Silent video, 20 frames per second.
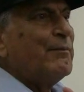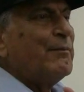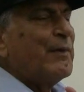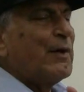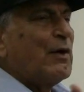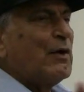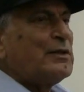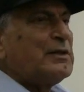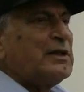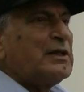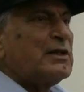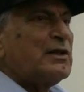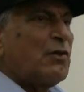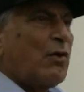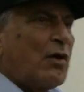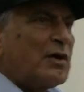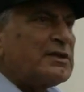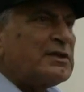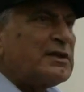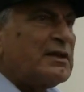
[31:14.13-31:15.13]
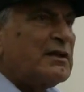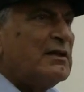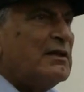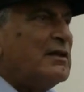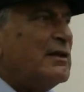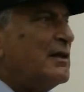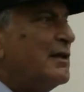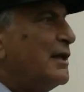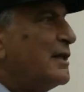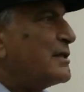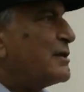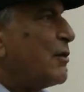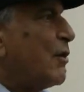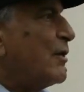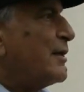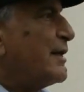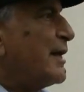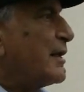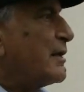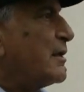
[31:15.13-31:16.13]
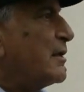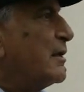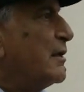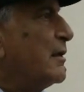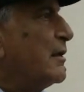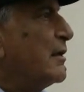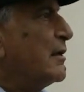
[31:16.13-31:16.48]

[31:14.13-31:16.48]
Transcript: because he's lost his contact